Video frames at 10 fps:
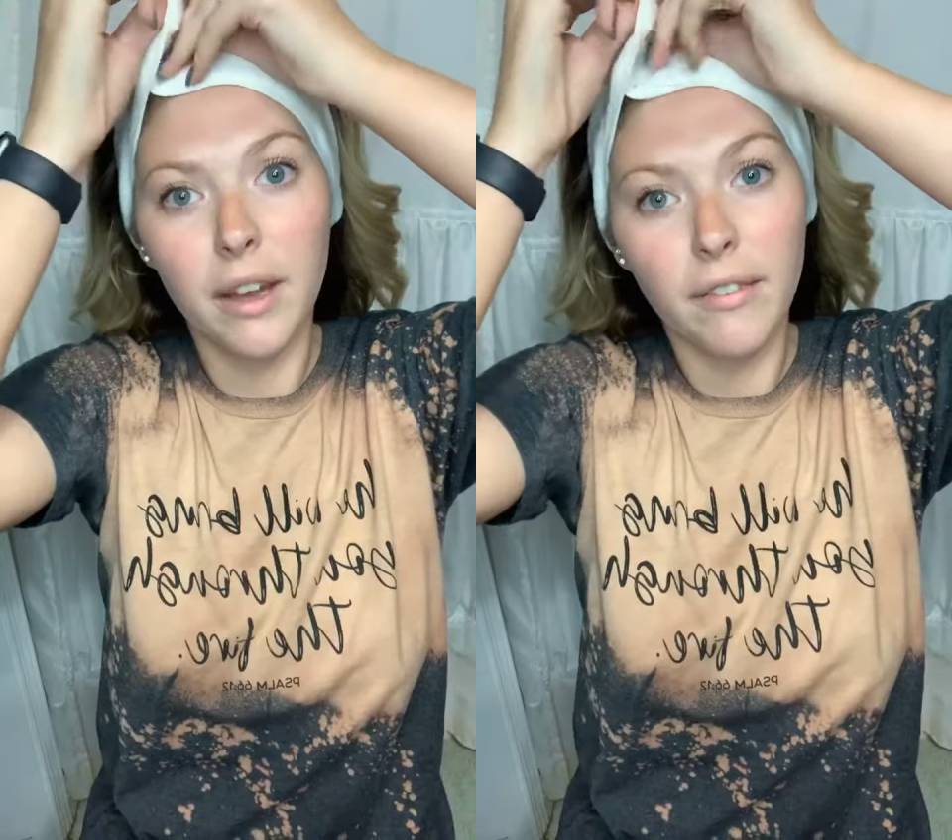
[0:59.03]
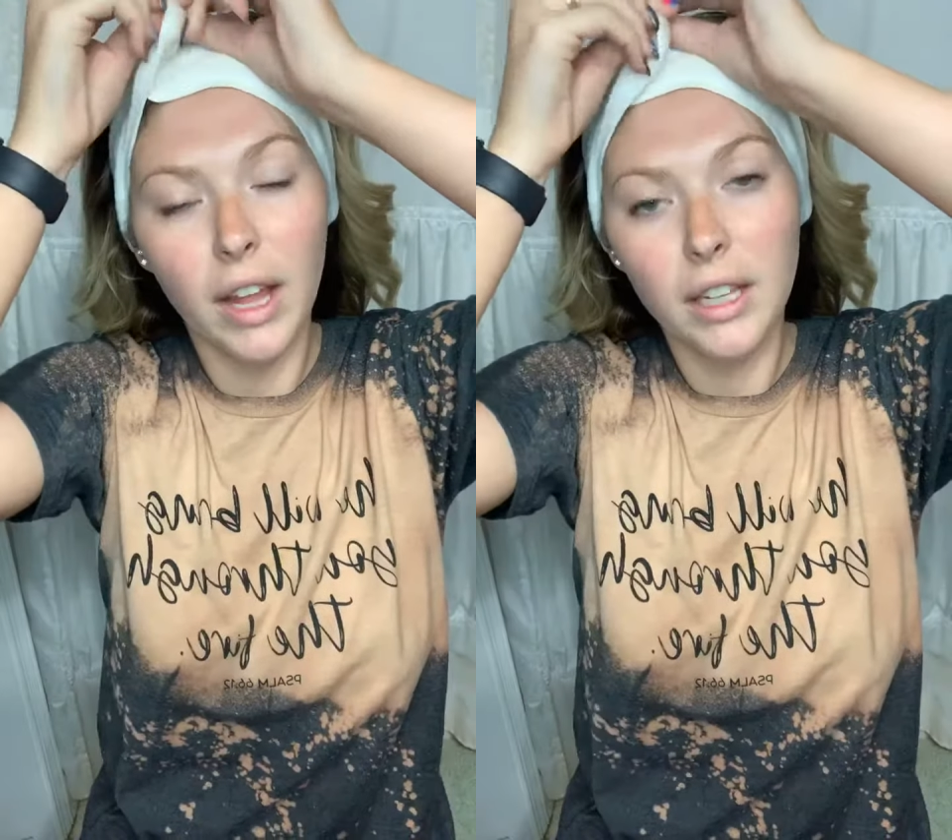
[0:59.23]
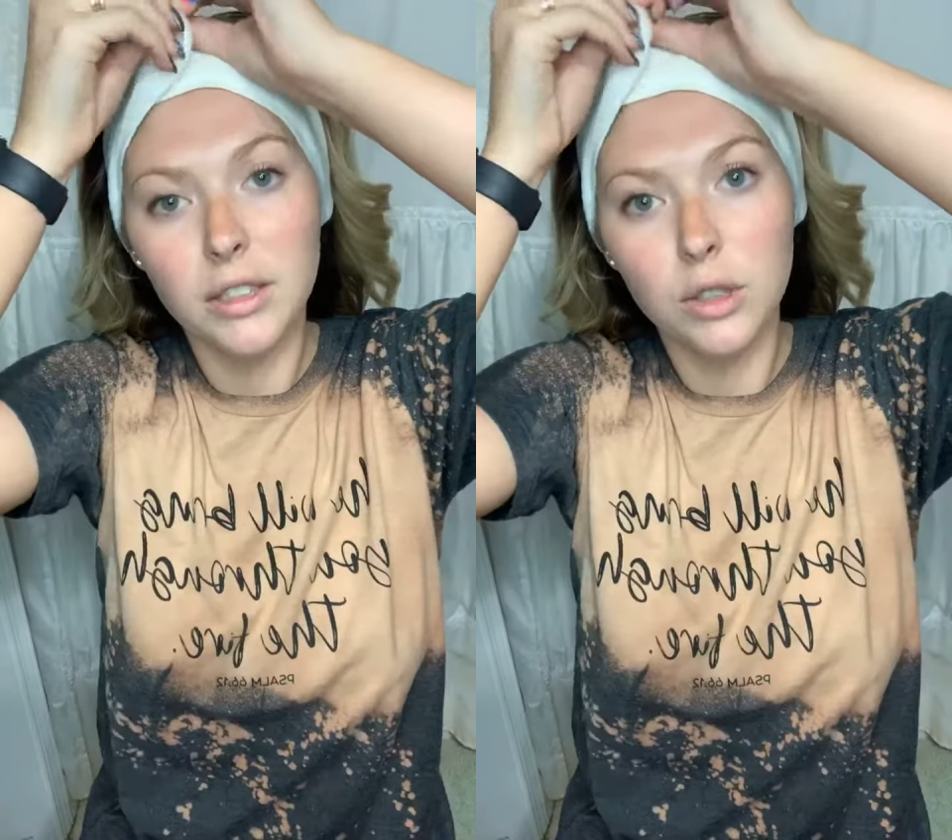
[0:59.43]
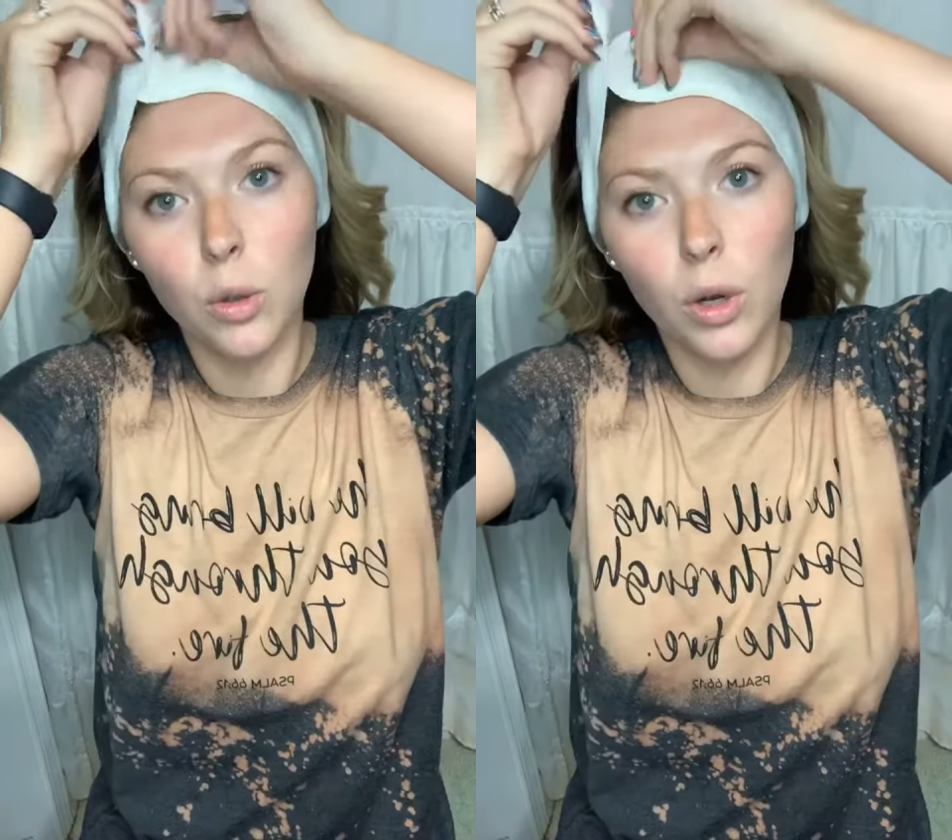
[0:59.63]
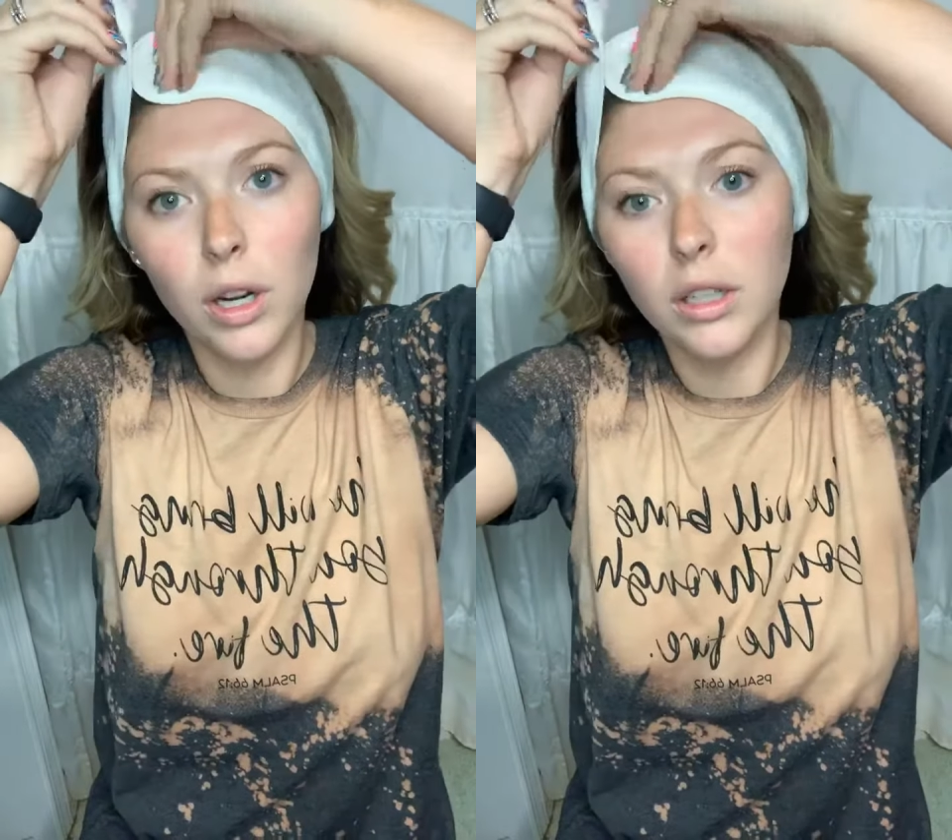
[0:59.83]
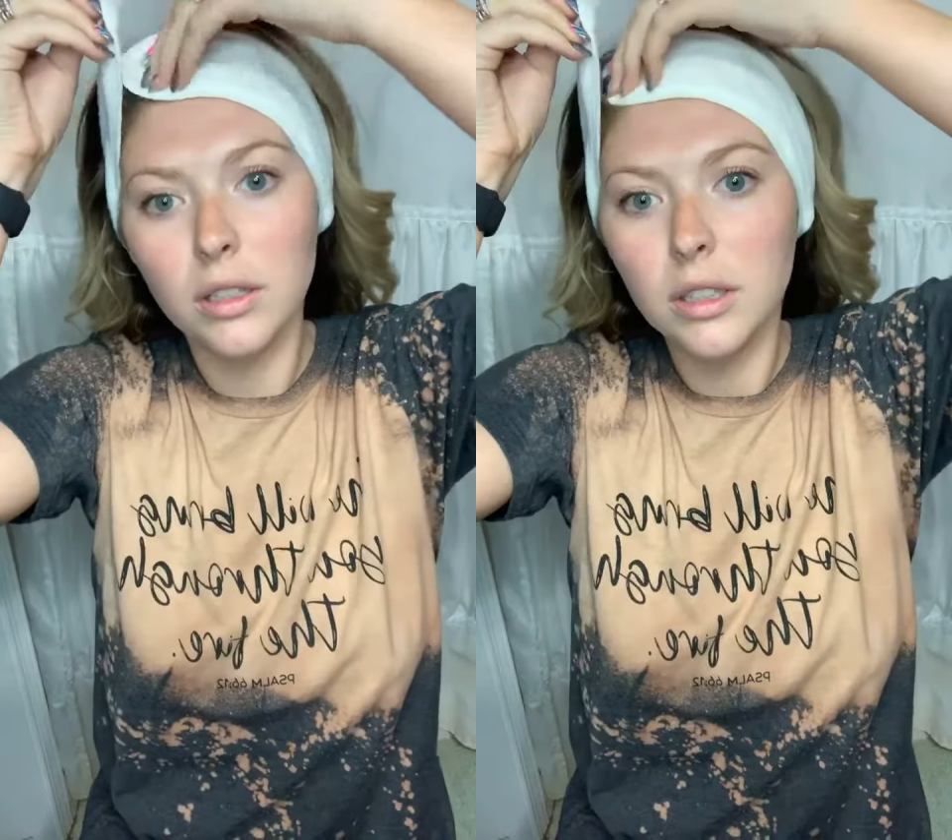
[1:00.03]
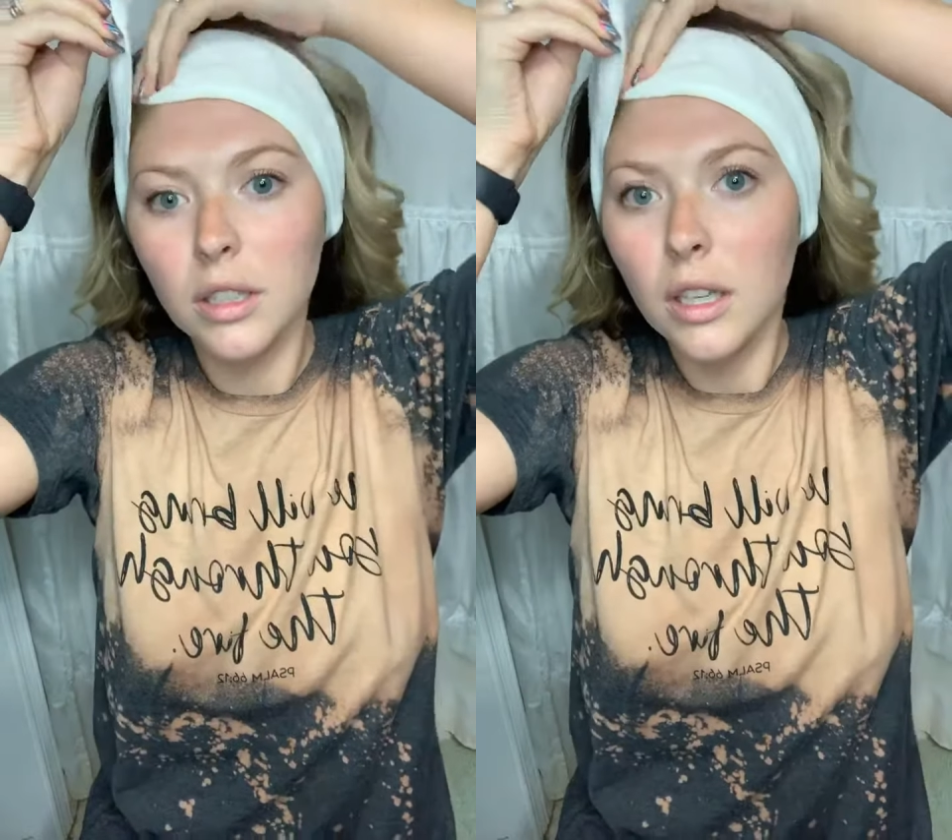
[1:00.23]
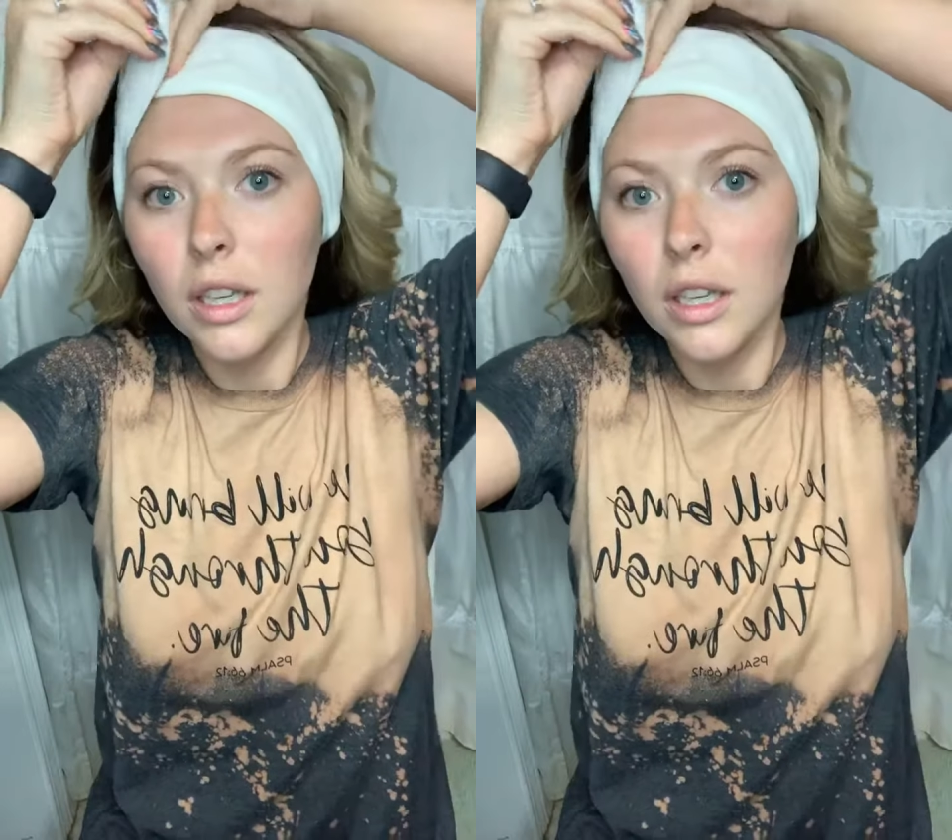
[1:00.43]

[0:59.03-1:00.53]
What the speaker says: of that sort.